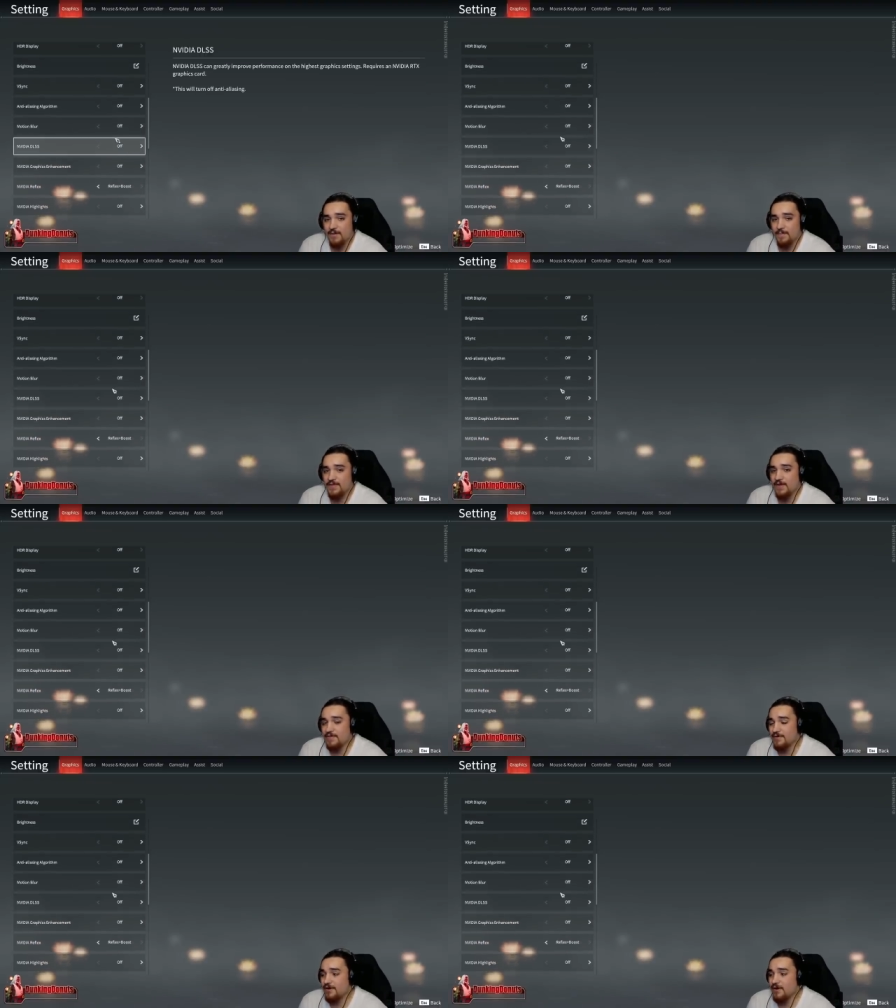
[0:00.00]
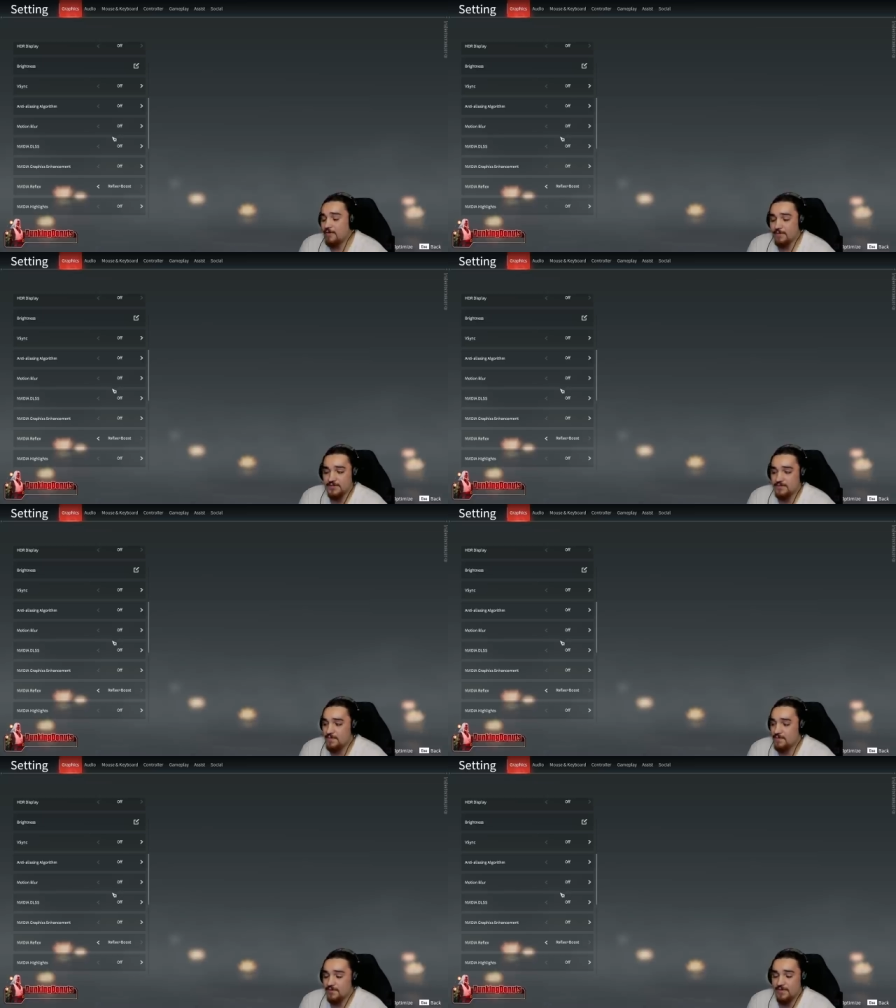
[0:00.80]
but then there are a whole bunch of
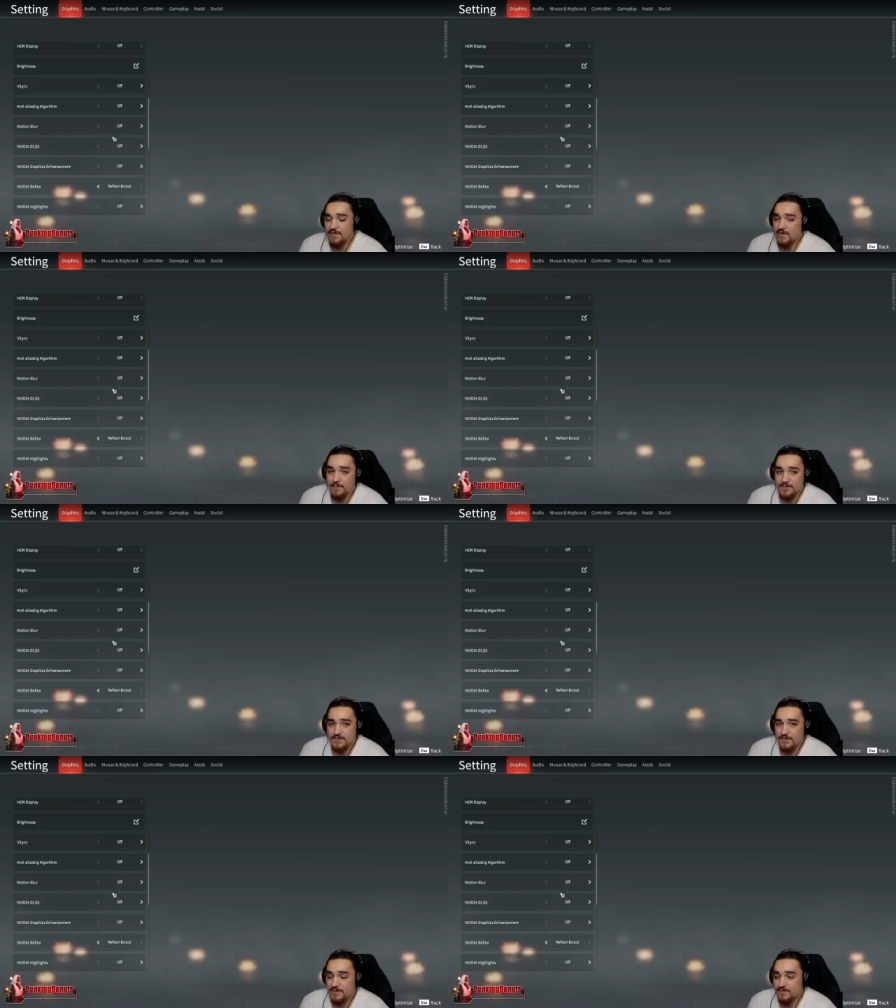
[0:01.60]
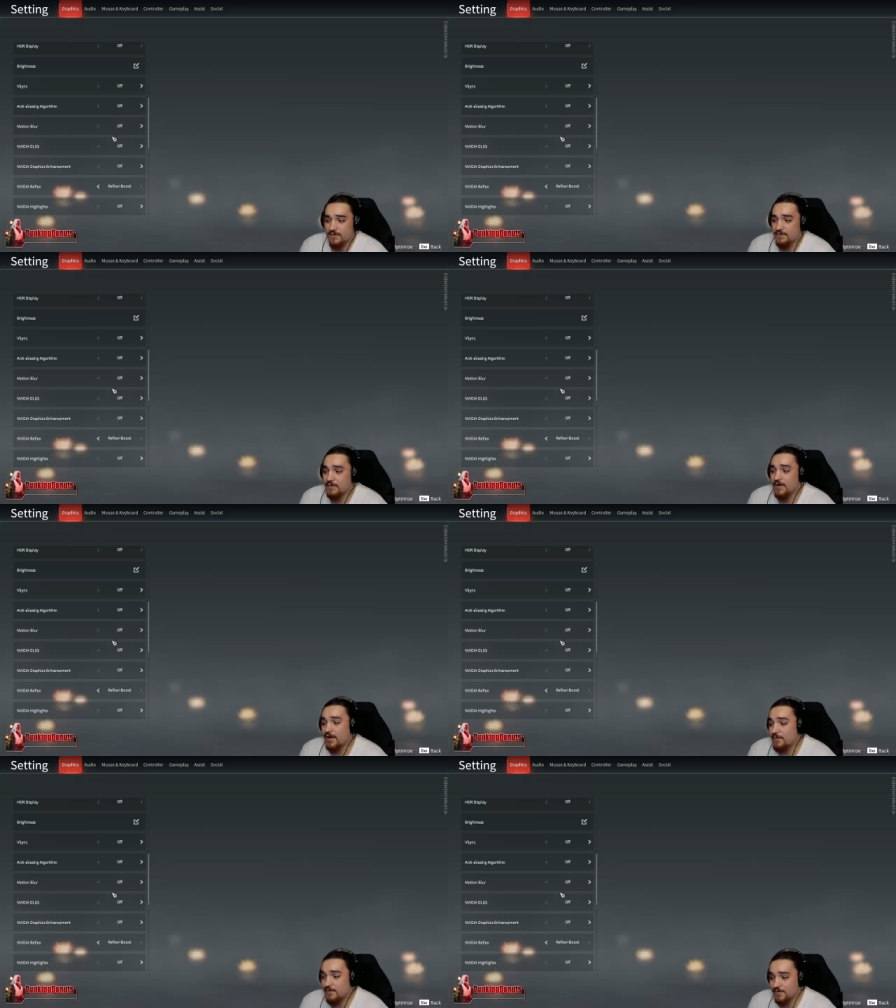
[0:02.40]
people who think the opposite. And
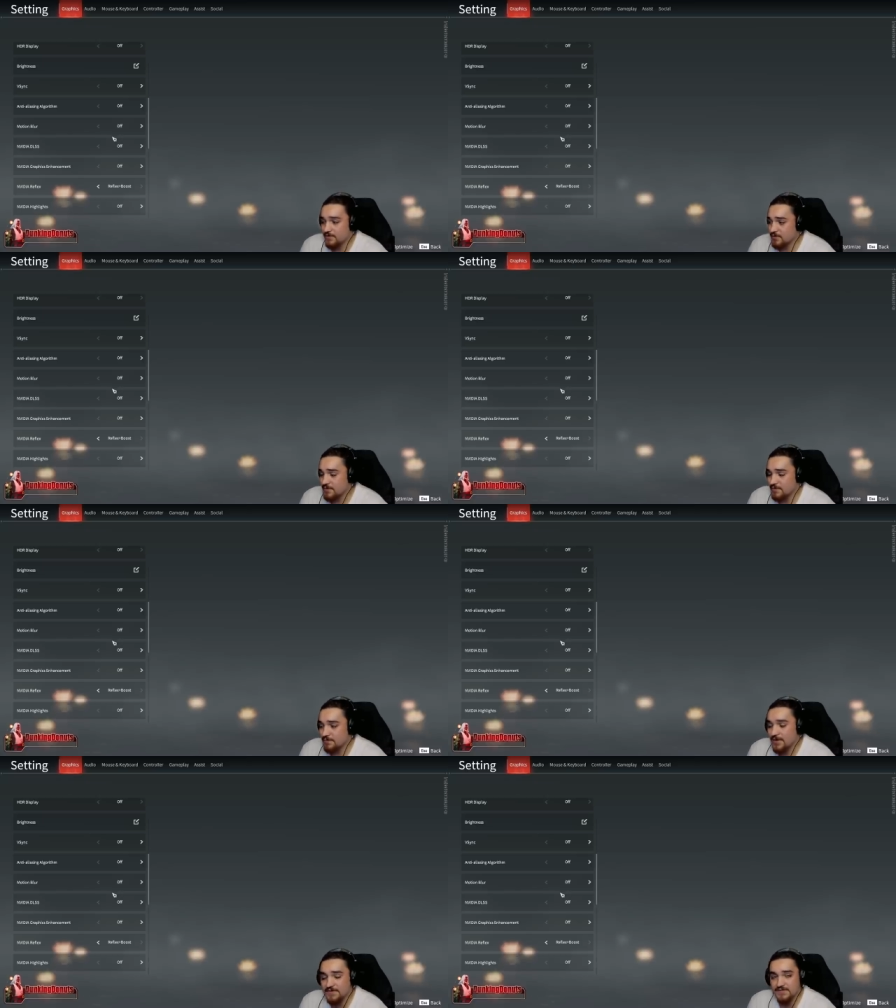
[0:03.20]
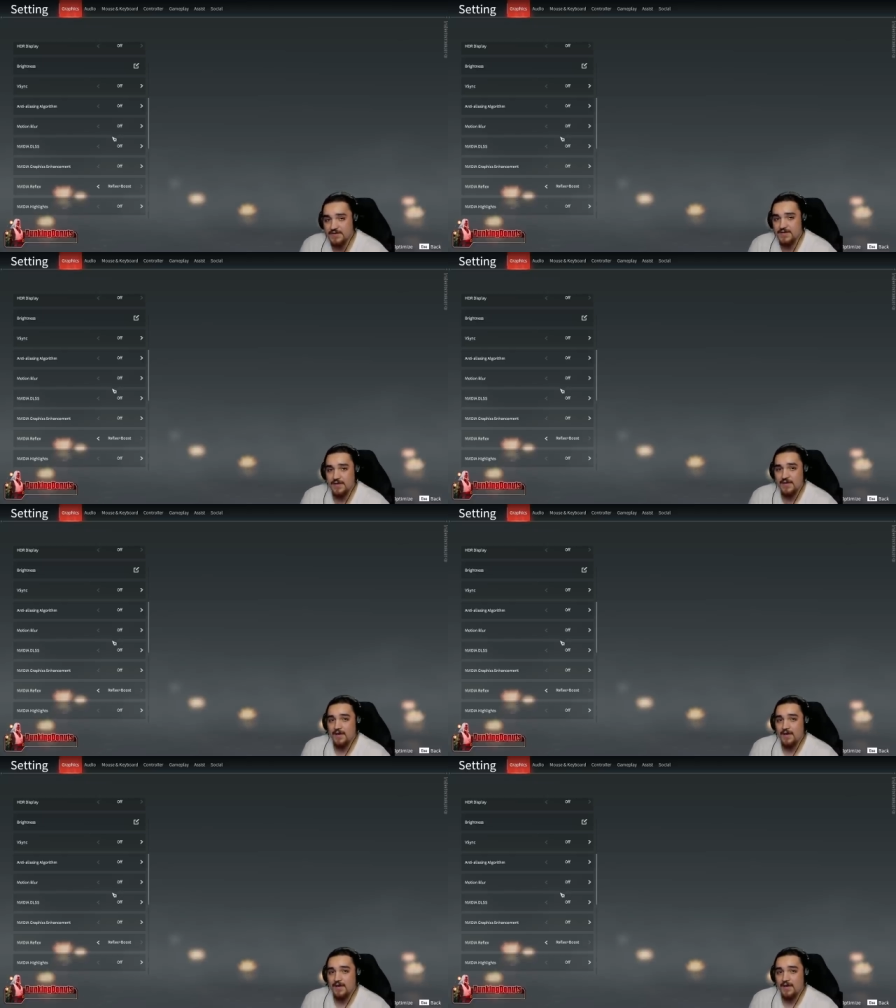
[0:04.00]
I'm one of those people. Personally,